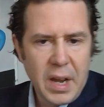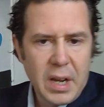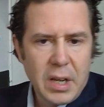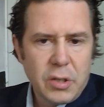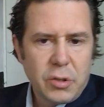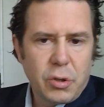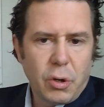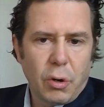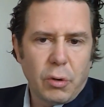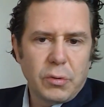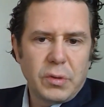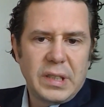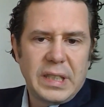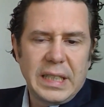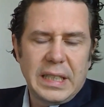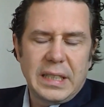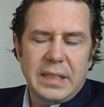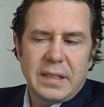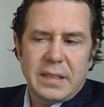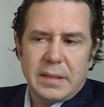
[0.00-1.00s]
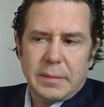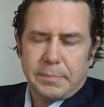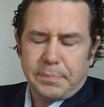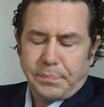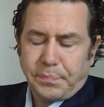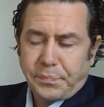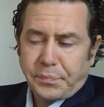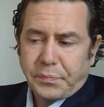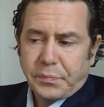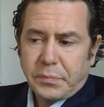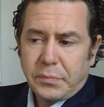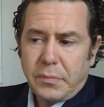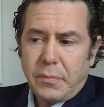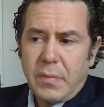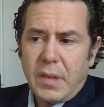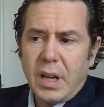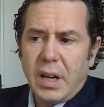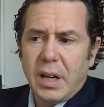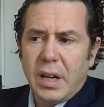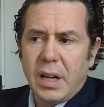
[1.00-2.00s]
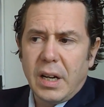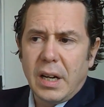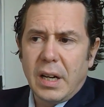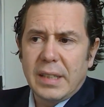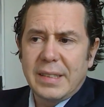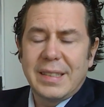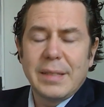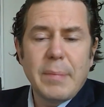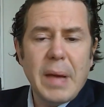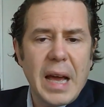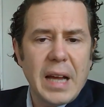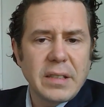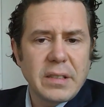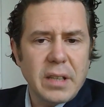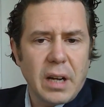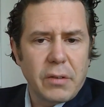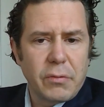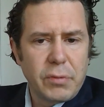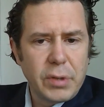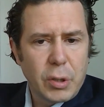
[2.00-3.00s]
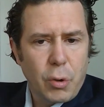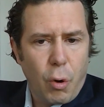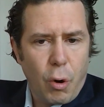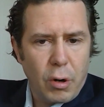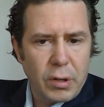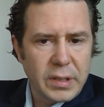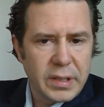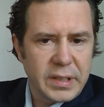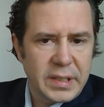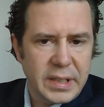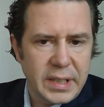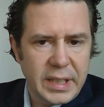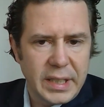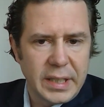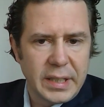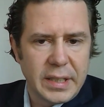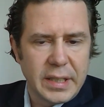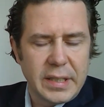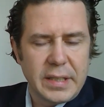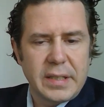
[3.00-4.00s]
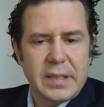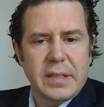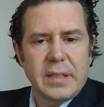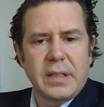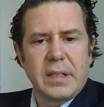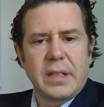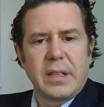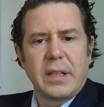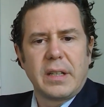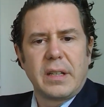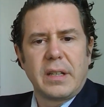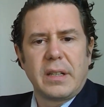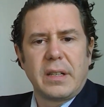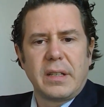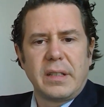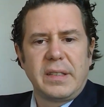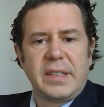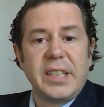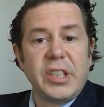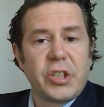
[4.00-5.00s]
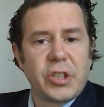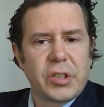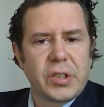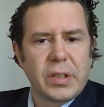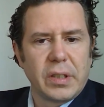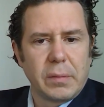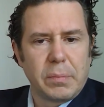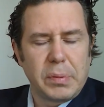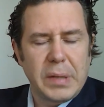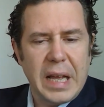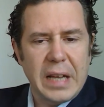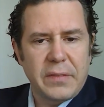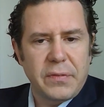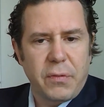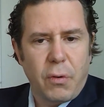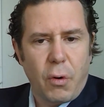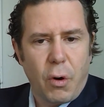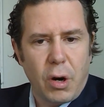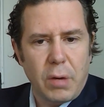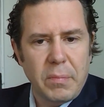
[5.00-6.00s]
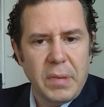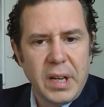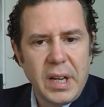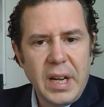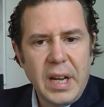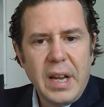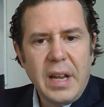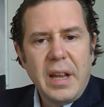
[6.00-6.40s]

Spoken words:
So these demands are recorded in this digital platform,